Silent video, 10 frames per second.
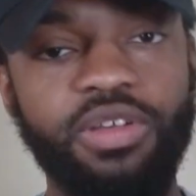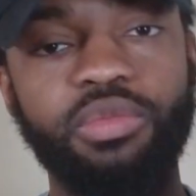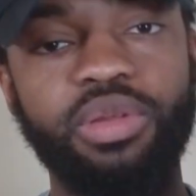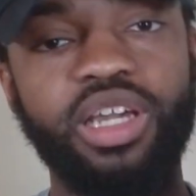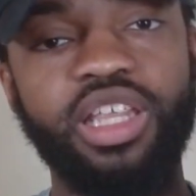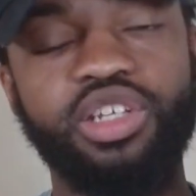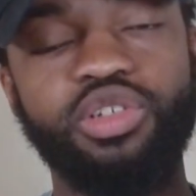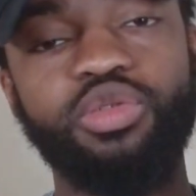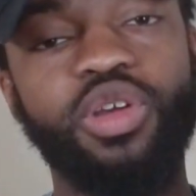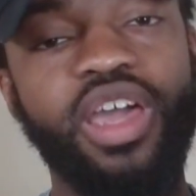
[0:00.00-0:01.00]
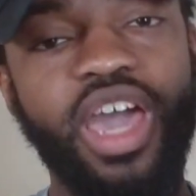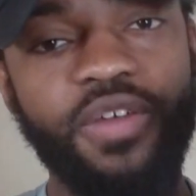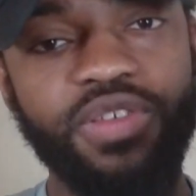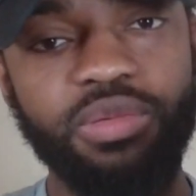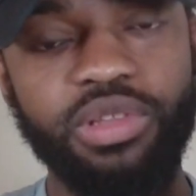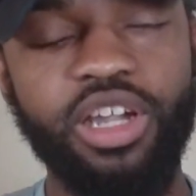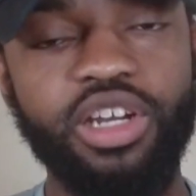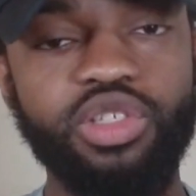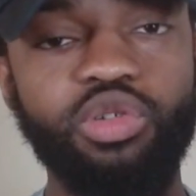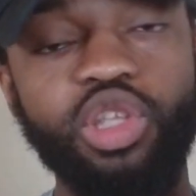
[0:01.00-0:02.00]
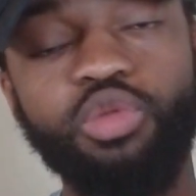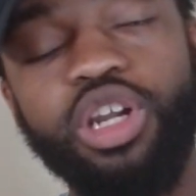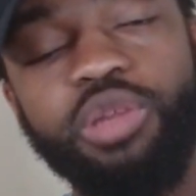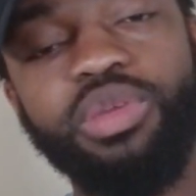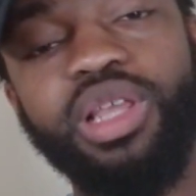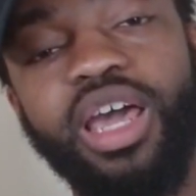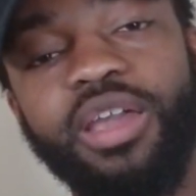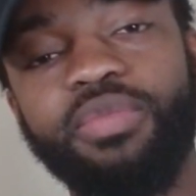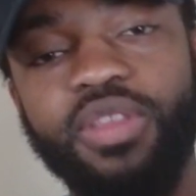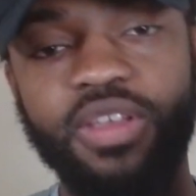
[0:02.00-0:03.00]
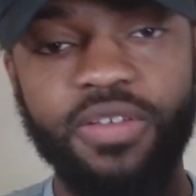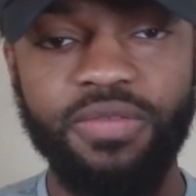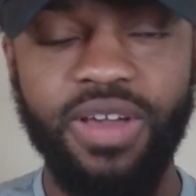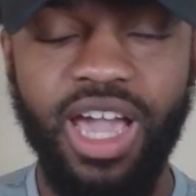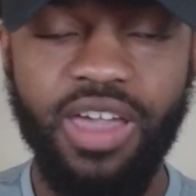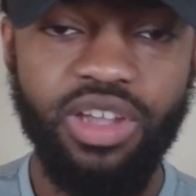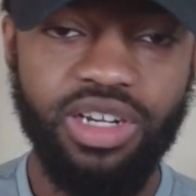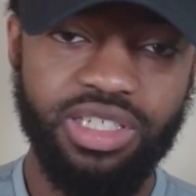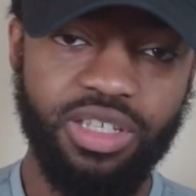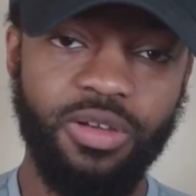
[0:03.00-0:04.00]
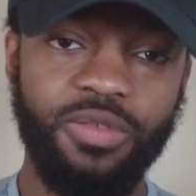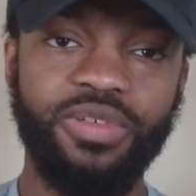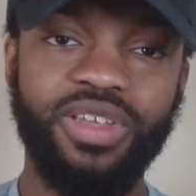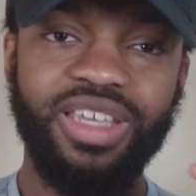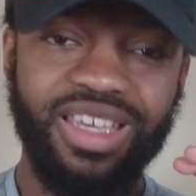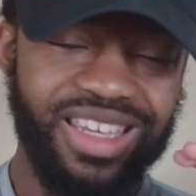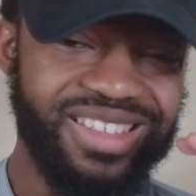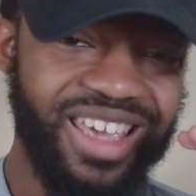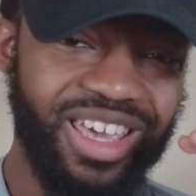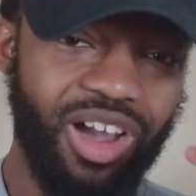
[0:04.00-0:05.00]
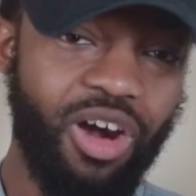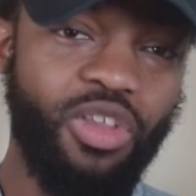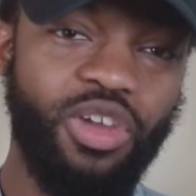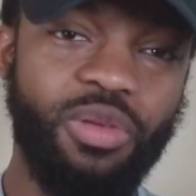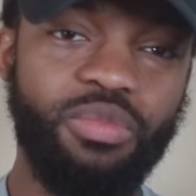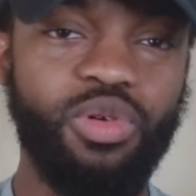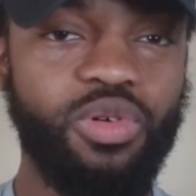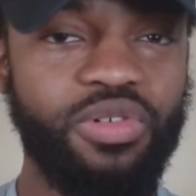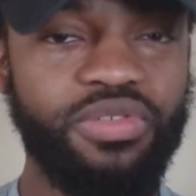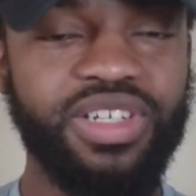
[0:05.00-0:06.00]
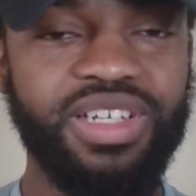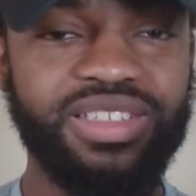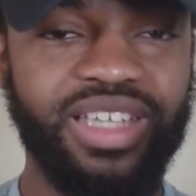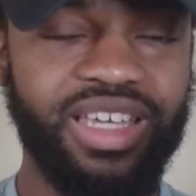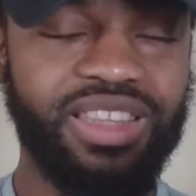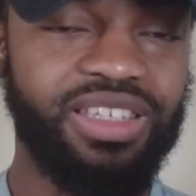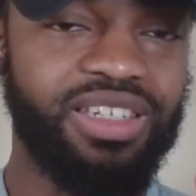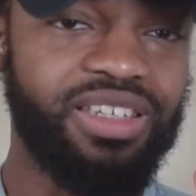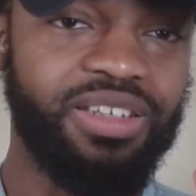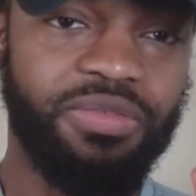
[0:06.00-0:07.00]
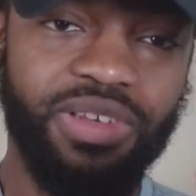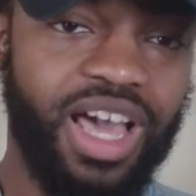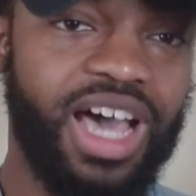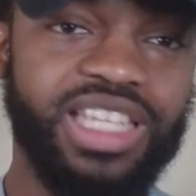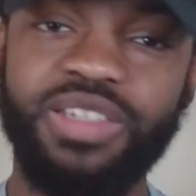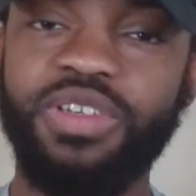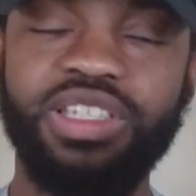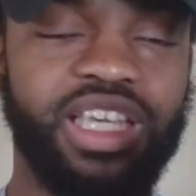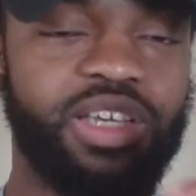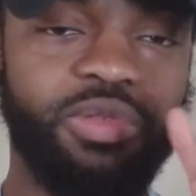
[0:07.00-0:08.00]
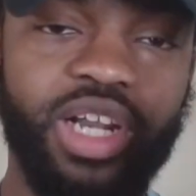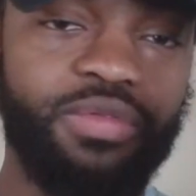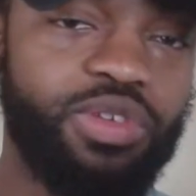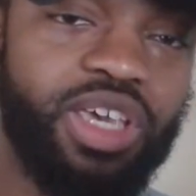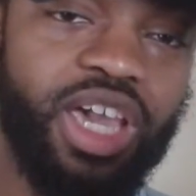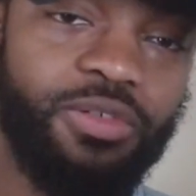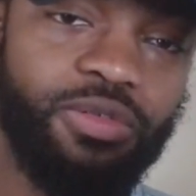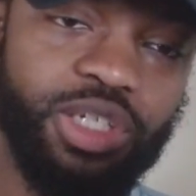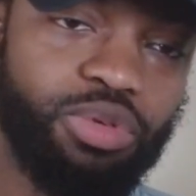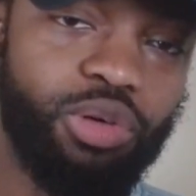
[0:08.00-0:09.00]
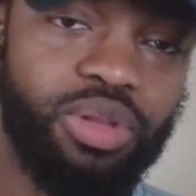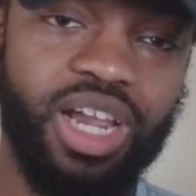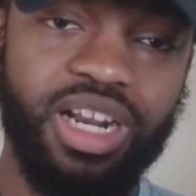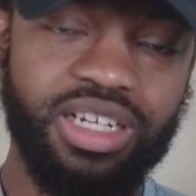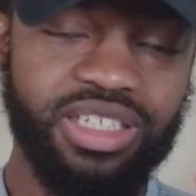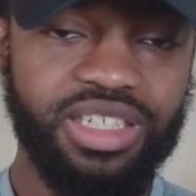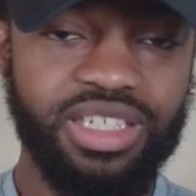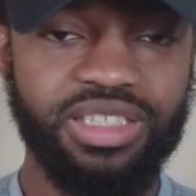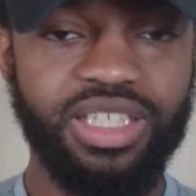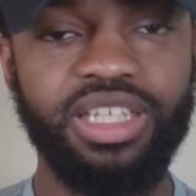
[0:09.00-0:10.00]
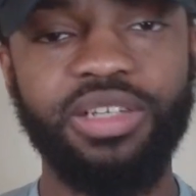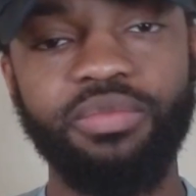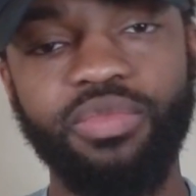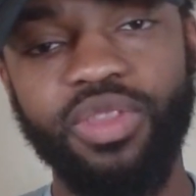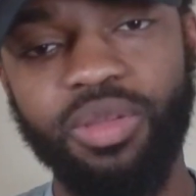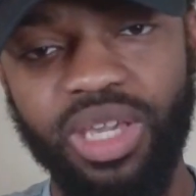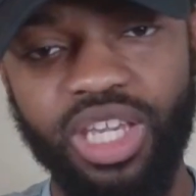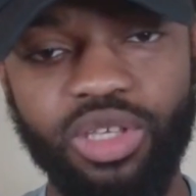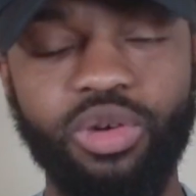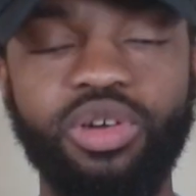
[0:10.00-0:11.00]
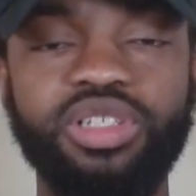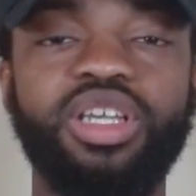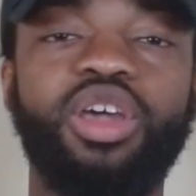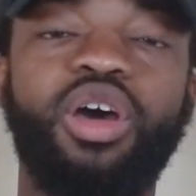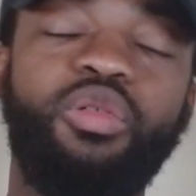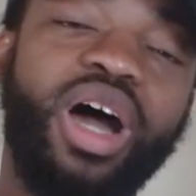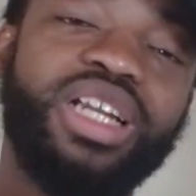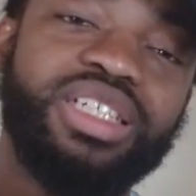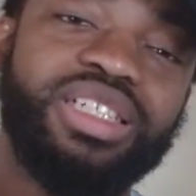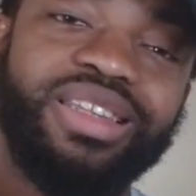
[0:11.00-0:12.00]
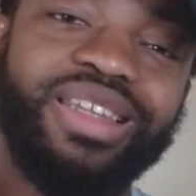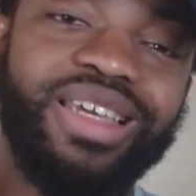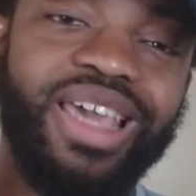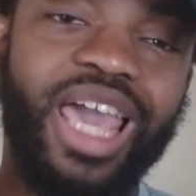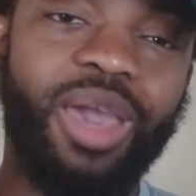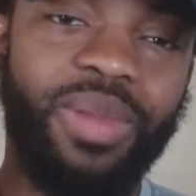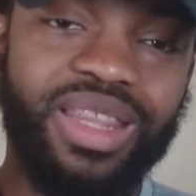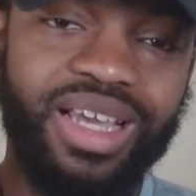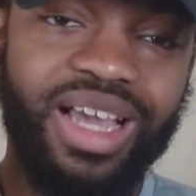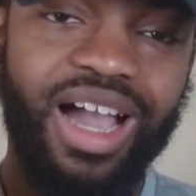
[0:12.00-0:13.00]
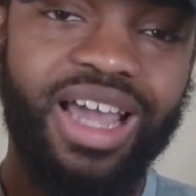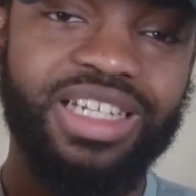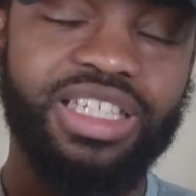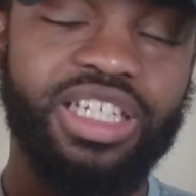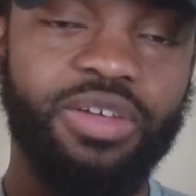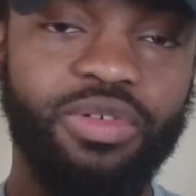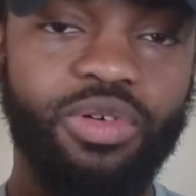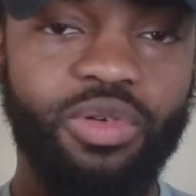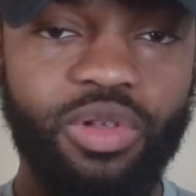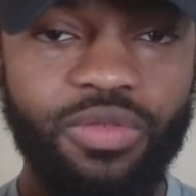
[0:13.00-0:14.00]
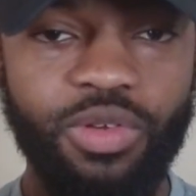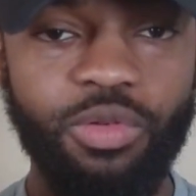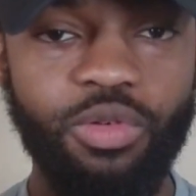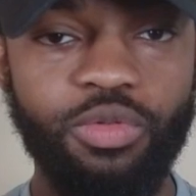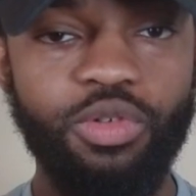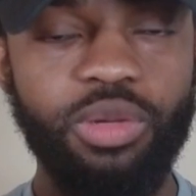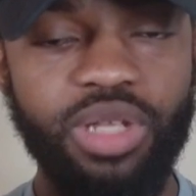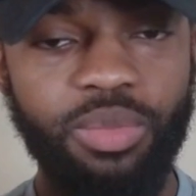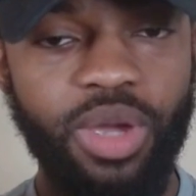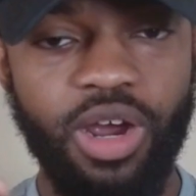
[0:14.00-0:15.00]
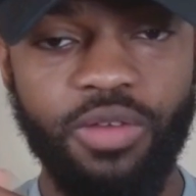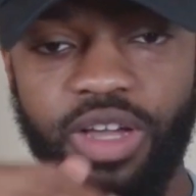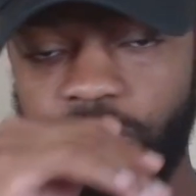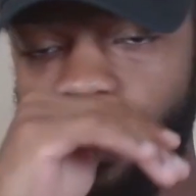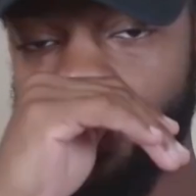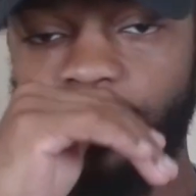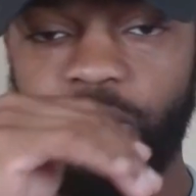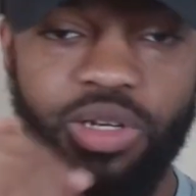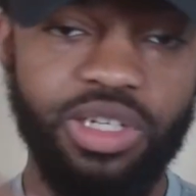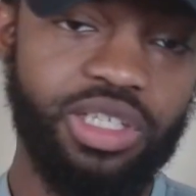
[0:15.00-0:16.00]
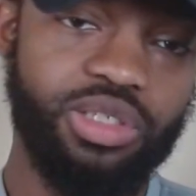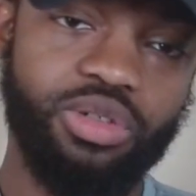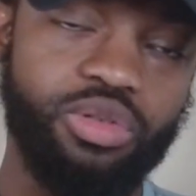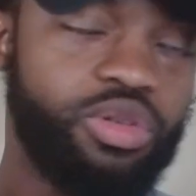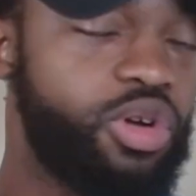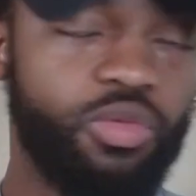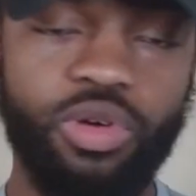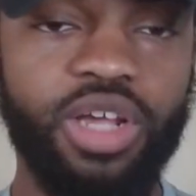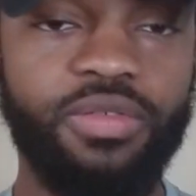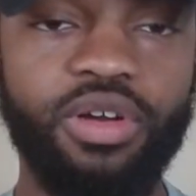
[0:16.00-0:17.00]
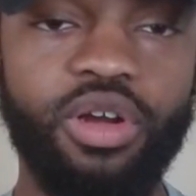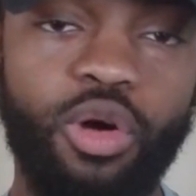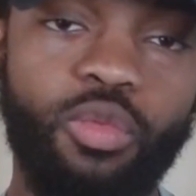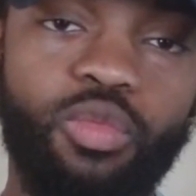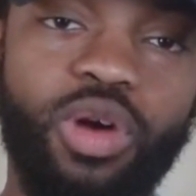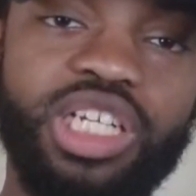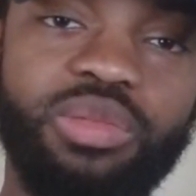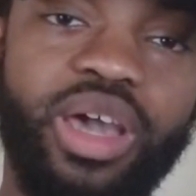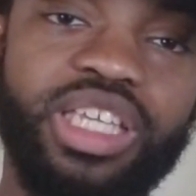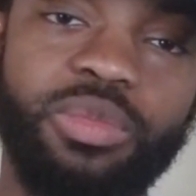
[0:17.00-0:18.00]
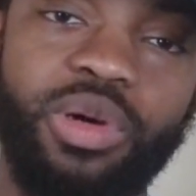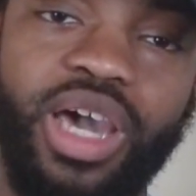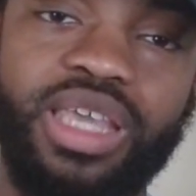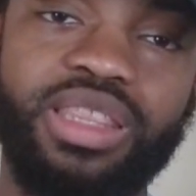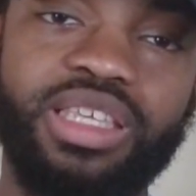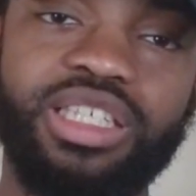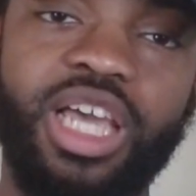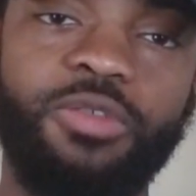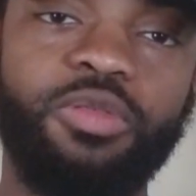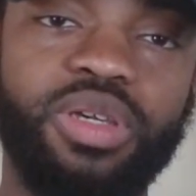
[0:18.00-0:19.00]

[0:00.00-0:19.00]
a favorite player that you have similarities to or you want to be like, find their stuff and take all their moves, take the philosophies, take whatever you can from these pro players, steal it, make it yours. Watching the game at the college level. If you want to play Power 5 basketball, D2, whatever, watch basketball at this level